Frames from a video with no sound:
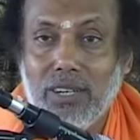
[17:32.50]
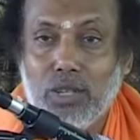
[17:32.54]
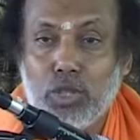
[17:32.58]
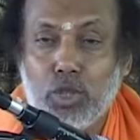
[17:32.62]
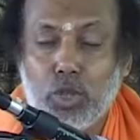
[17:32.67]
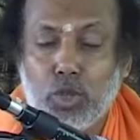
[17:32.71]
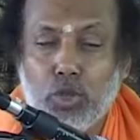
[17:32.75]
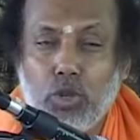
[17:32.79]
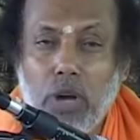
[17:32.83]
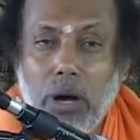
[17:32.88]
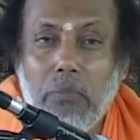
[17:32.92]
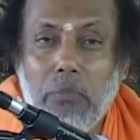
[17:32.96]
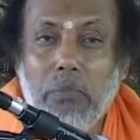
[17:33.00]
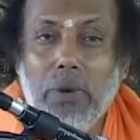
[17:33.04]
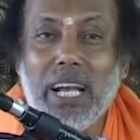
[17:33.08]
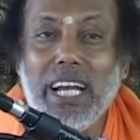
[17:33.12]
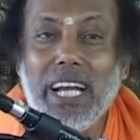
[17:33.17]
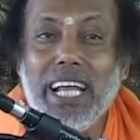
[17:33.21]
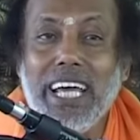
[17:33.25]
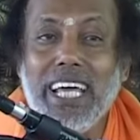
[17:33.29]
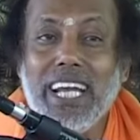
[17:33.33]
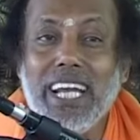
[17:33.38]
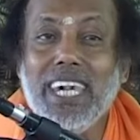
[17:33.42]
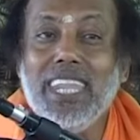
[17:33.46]

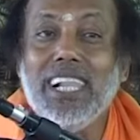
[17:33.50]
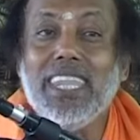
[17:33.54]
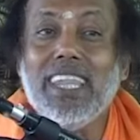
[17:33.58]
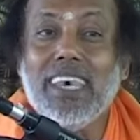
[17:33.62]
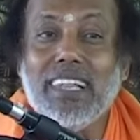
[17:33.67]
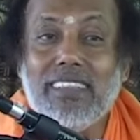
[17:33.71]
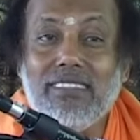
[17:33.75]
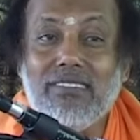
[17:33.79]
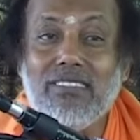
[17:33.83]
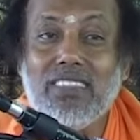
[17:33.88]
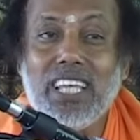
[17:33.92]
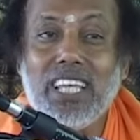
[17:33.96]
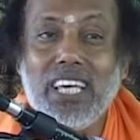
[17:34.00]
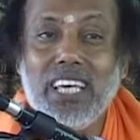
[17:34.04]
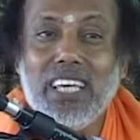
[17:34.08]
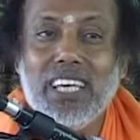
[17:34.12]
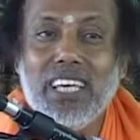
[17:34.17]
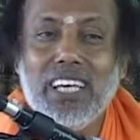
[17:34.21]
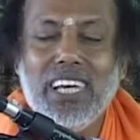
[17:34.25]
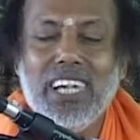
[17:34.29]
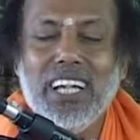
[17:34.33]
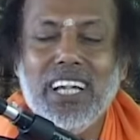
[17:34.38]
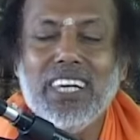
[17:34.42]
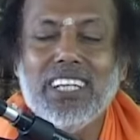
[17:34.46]
swamane na
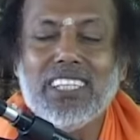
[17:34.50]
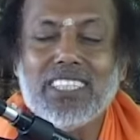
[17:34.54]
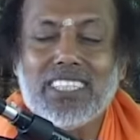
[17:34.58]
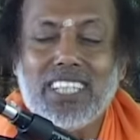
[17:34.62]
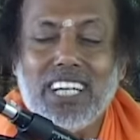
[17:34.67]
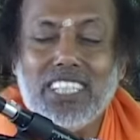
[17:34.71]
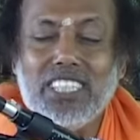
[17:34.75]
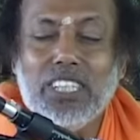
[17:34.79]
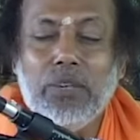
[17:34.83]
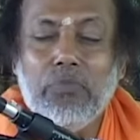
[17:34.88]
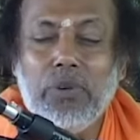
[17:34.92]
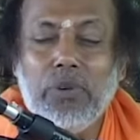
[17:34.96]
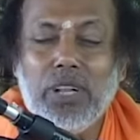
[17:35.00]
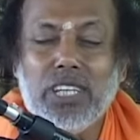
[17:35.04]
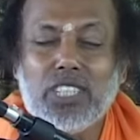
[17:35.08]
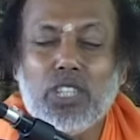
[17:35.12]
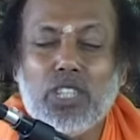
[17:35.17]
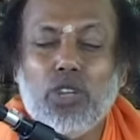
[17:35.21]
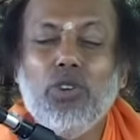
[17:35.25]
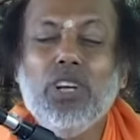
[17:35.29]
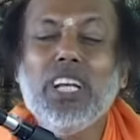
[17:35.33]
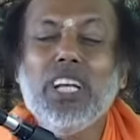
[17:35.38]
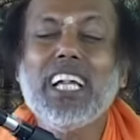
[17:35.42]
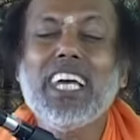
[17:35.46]
hanti. Such a
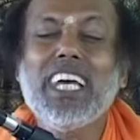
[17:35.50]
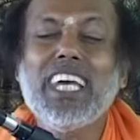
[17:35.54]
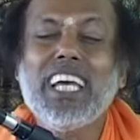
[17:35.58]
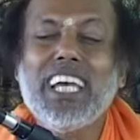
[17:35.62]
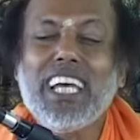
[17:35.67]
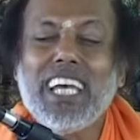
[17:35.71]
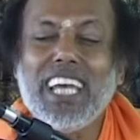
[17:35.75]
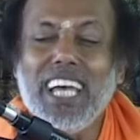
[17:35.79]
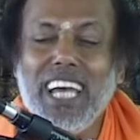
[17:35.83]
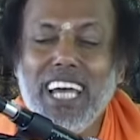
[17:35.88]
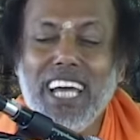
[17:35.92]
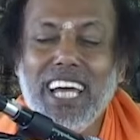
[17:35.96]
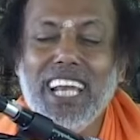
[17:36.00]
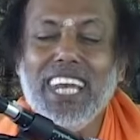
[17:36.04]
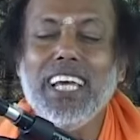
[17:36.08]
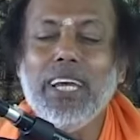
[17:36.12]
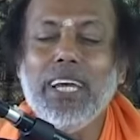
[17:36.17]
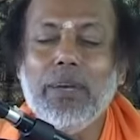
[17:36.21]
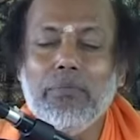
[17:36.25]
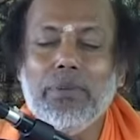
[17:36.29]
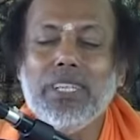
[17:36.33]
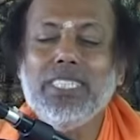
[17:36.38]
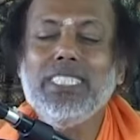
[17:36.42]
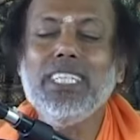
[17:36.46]
person will kill
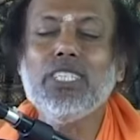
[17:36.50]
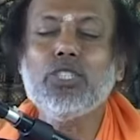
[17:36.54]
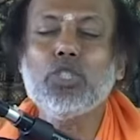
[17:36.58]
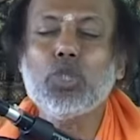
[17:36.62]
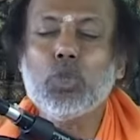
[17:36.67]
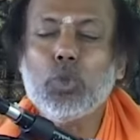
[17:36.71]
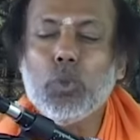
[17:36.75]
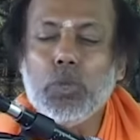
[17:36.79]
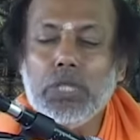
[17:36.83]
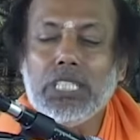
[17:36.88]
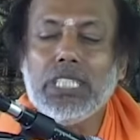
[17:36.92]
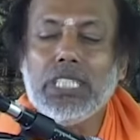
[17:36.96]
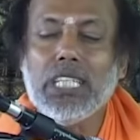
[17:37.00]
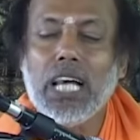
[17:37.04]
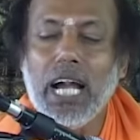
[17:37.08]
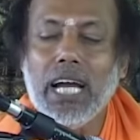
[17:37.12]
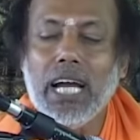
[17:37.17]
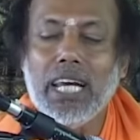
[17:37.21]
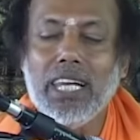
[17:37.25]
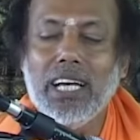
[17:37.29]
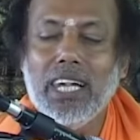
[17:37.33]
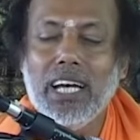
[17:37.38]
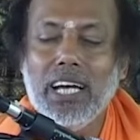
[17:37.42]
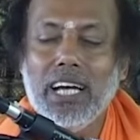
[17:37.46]
him. He's a
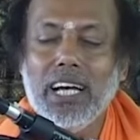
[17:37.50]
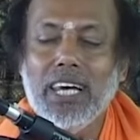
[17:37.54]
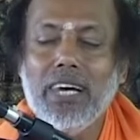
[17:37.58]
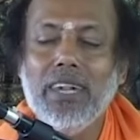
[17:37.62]
suicide.